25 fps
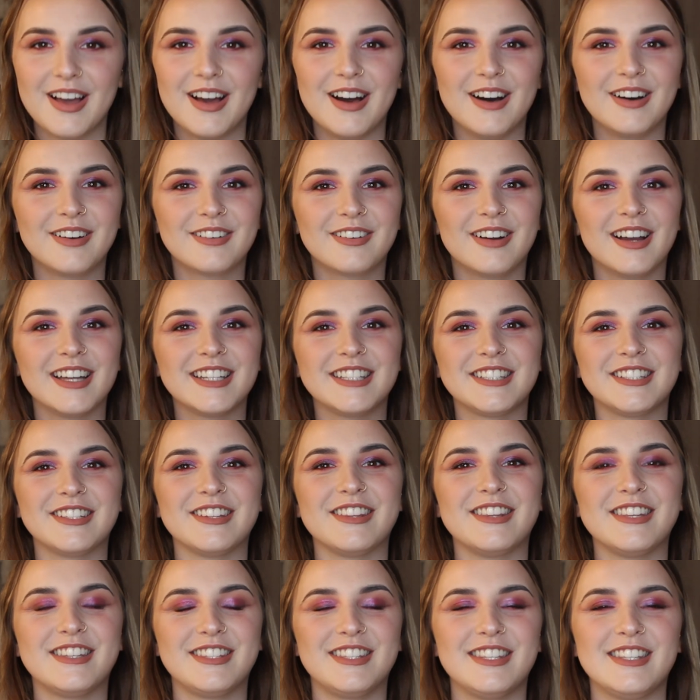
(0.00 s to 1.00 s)
Alright,
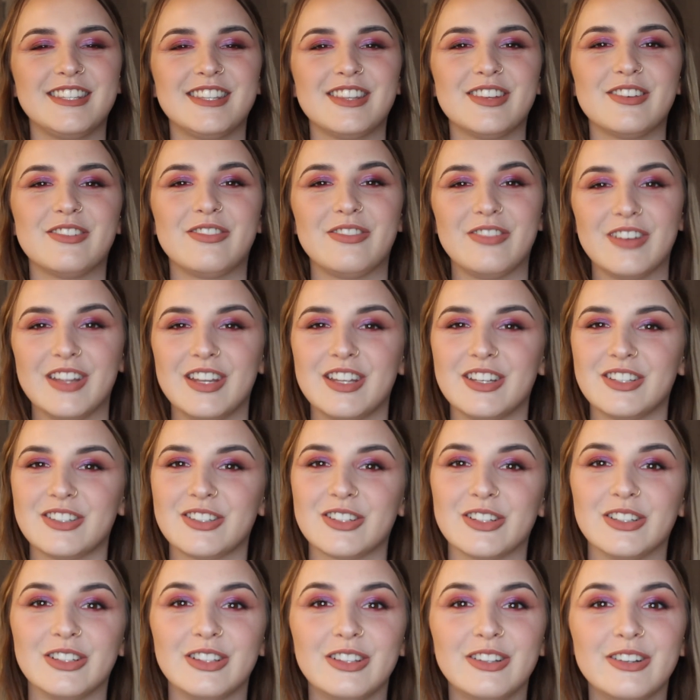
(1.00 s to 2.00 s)
so this is the
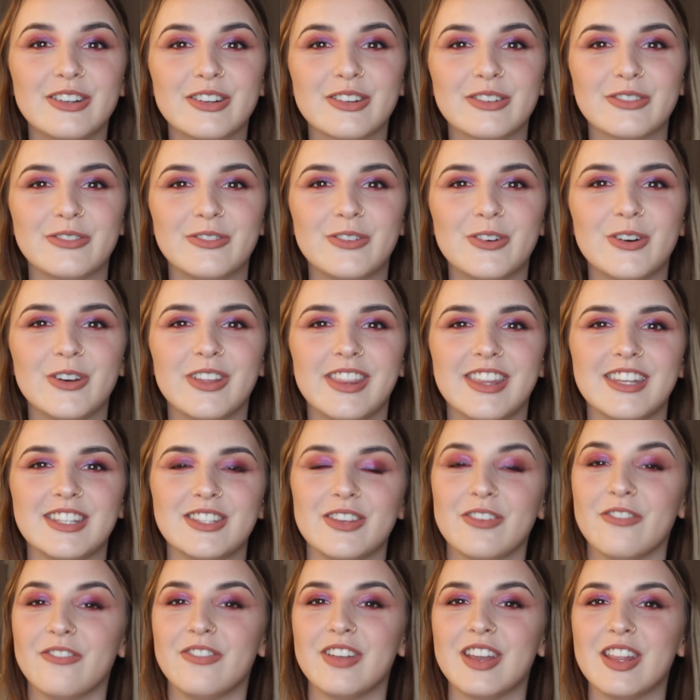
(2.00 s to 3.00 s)
finished look for
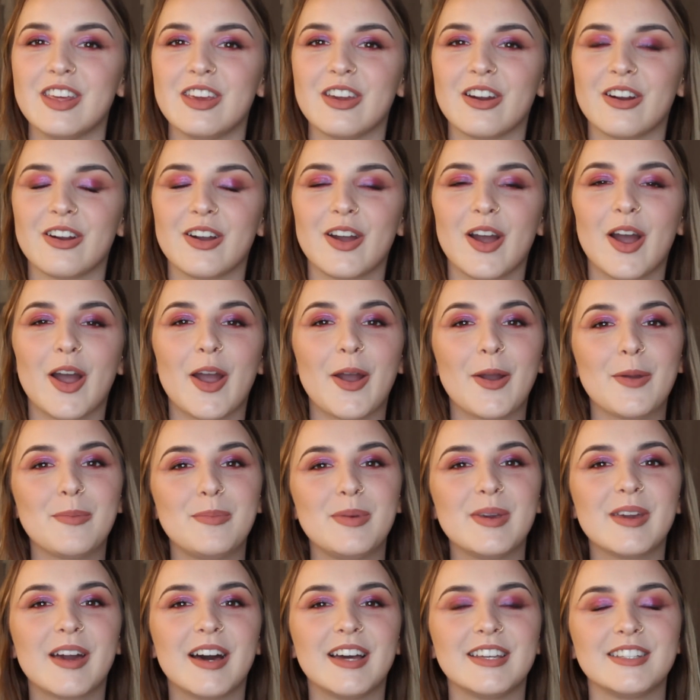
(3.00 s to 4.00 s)
this video. I
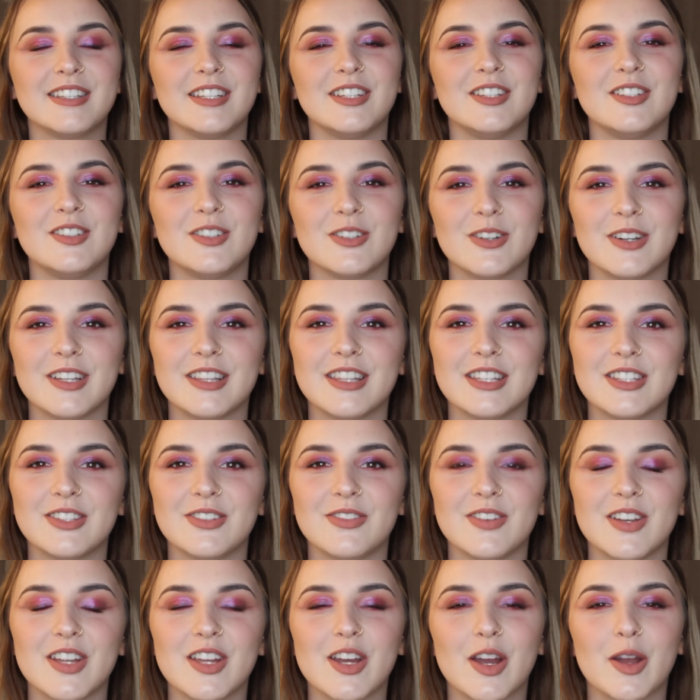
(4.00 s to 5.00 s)
hope you guys enjoyed this
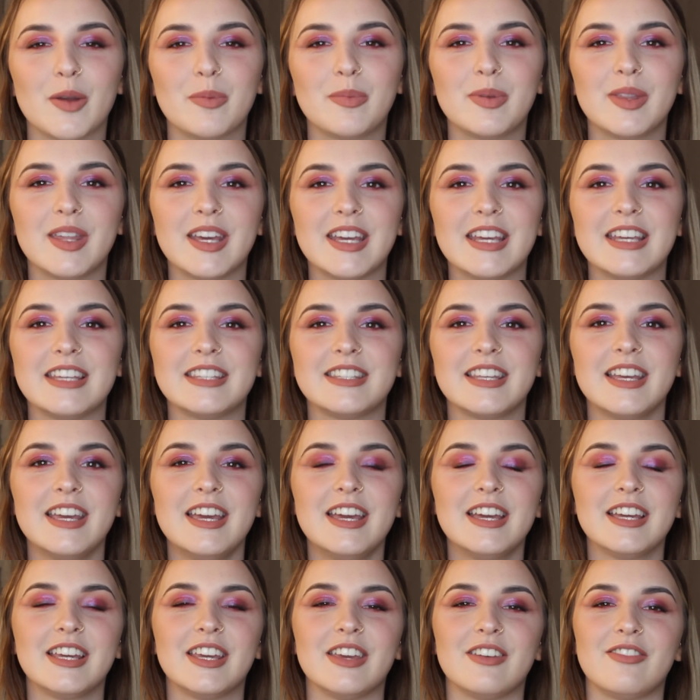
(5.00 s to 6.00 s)
video. Please
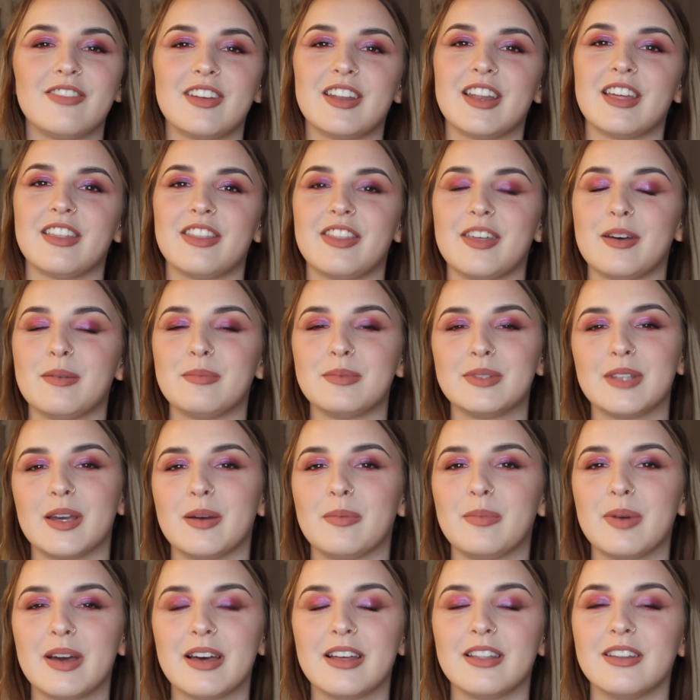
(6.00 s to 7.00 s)
give it a thumbs
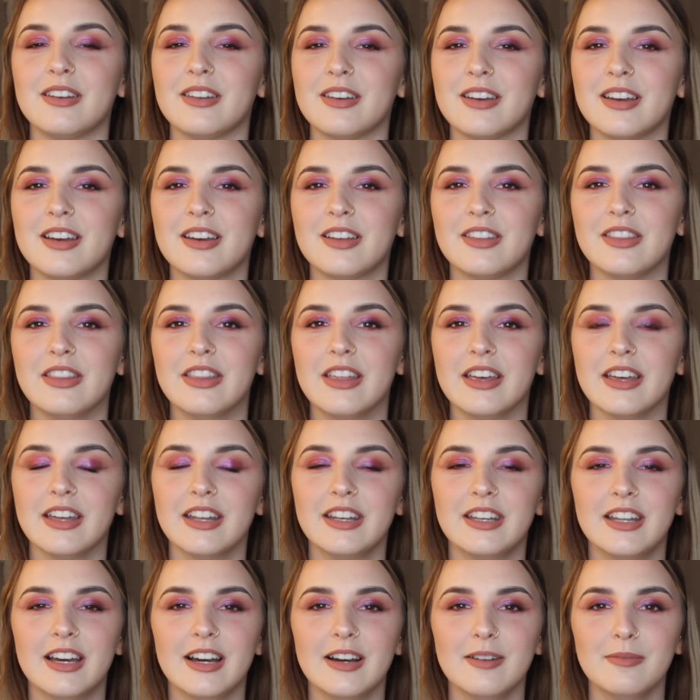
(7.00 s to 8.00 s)
up on
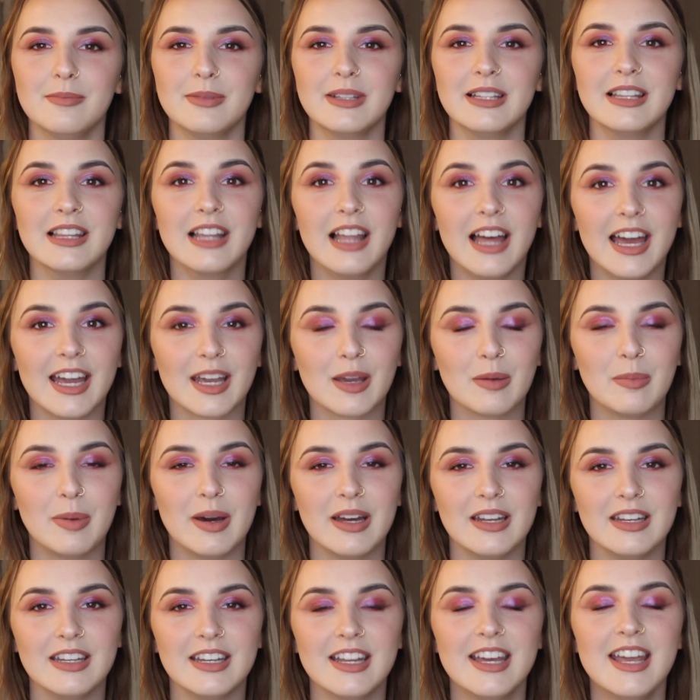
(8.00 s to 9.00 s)
the like
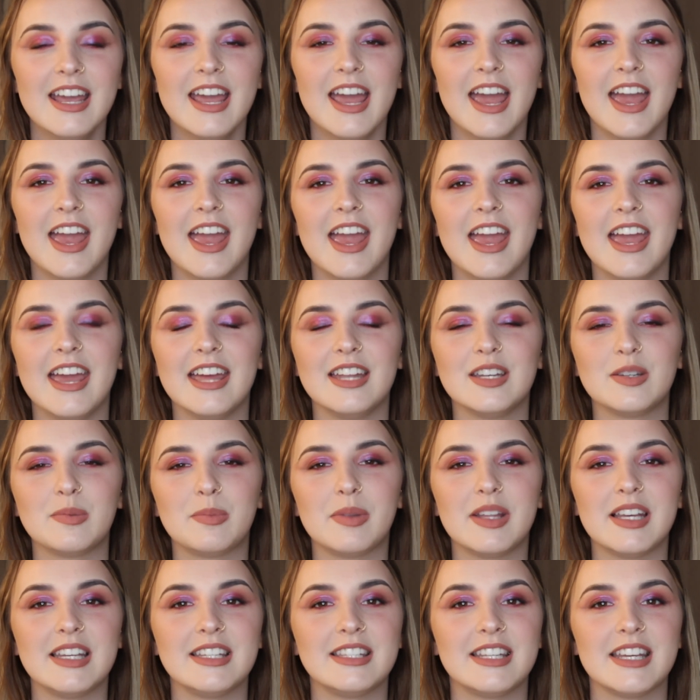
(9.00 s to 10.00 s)
button, and
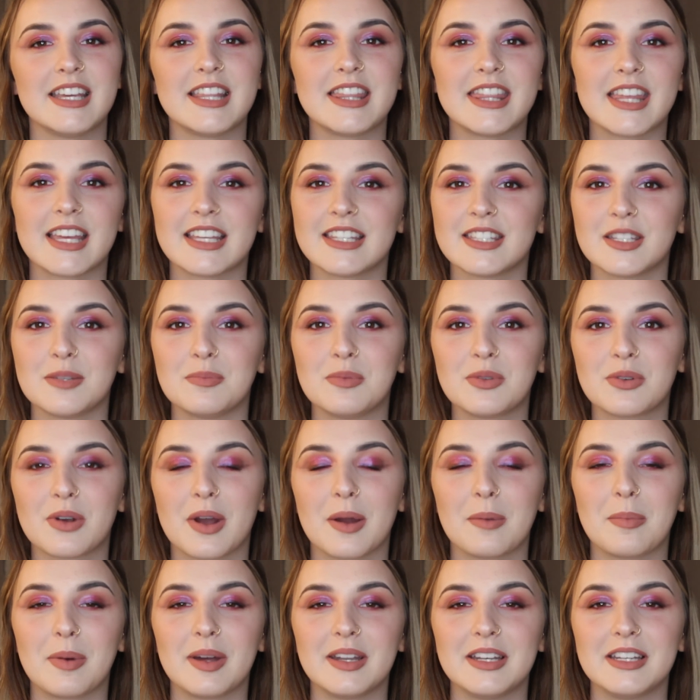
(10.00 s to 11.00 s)
please hit that
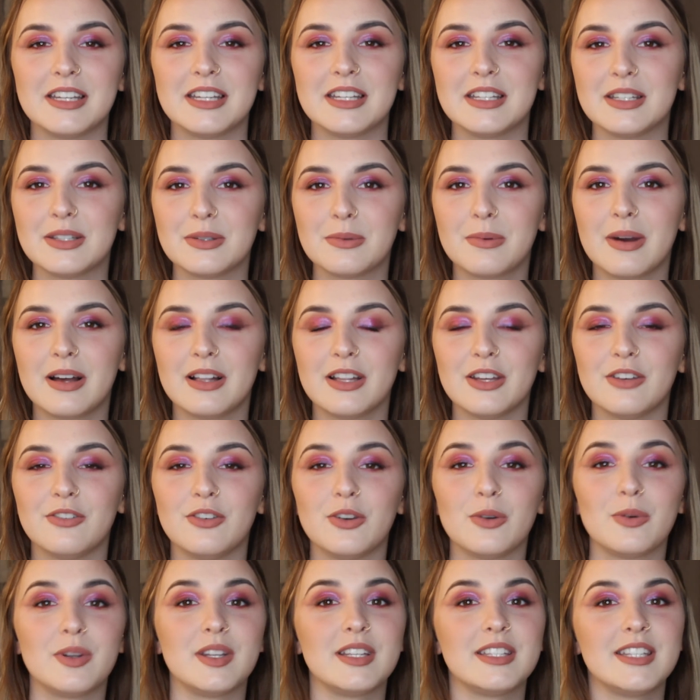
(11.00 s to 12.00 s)
subscribe button as well
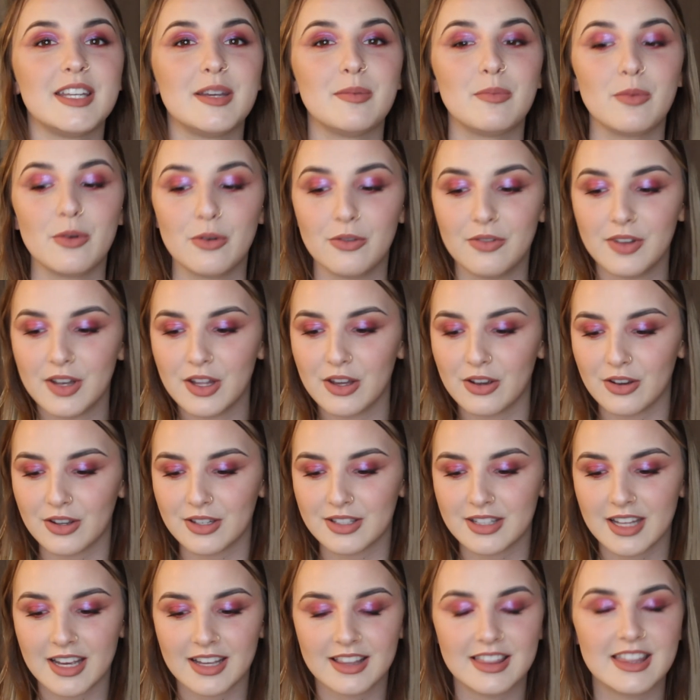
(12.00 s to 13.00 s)
if you want to see more
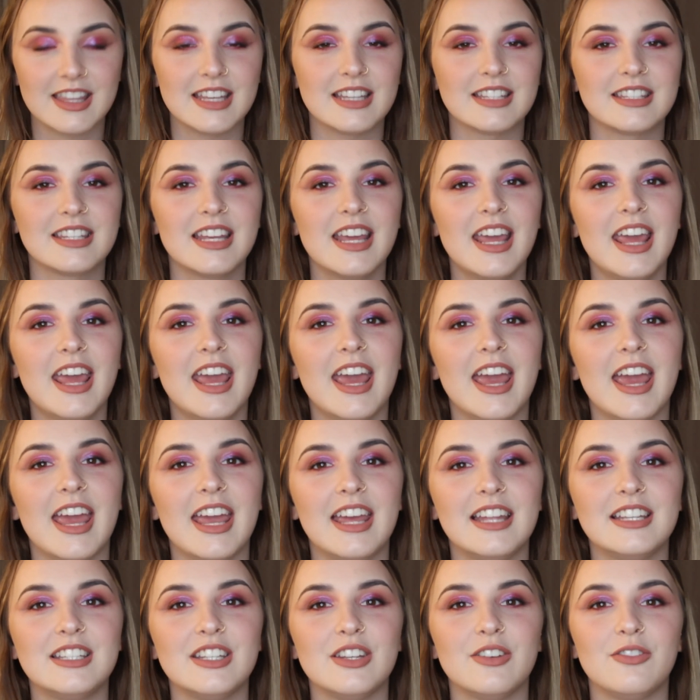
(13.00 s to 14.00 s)
videos like this.
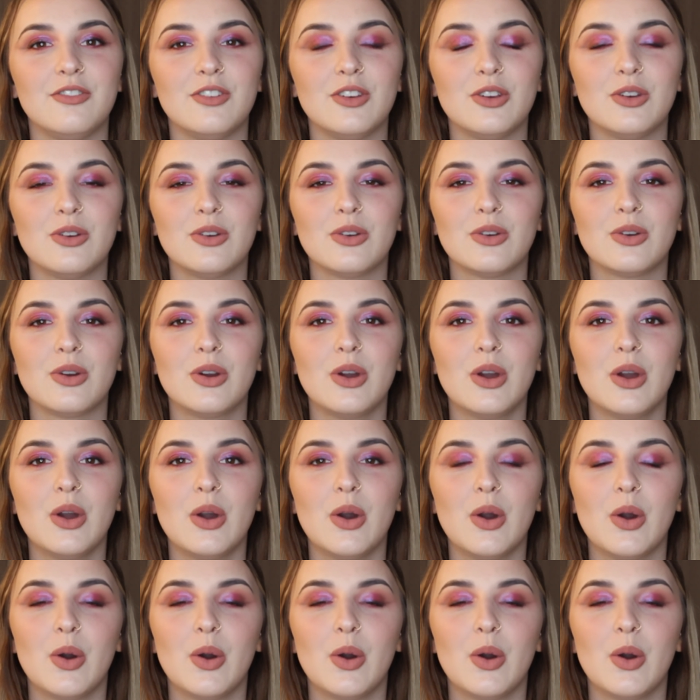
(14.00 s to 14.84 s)
And if you